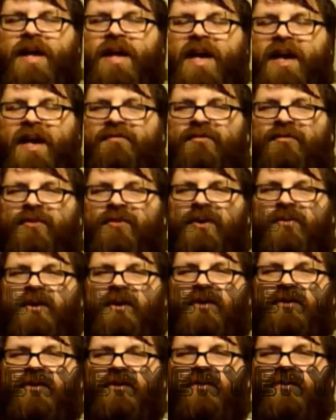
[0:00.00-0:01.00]

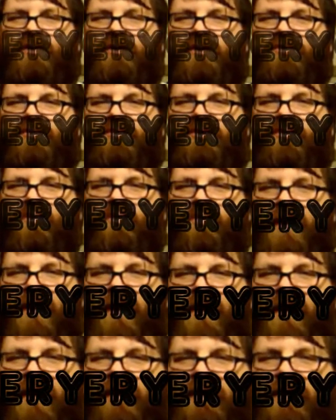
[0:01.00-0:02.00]
Everyone in the world was
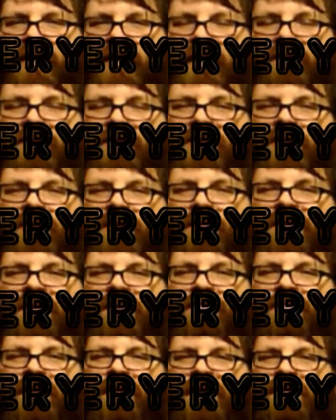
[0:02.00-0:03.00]
wicked. He was the only
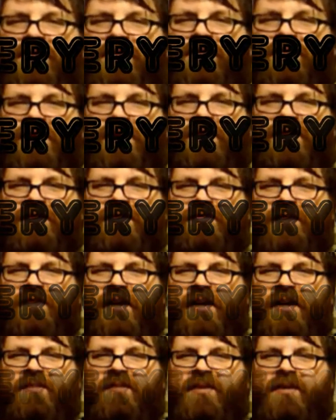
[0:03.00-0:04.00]
righteous with his
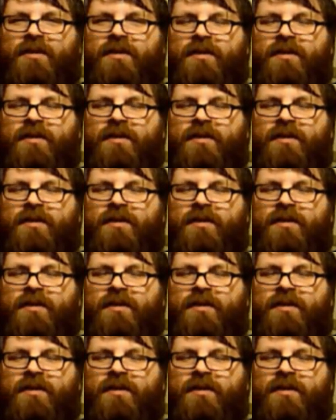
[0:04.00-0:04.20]
family.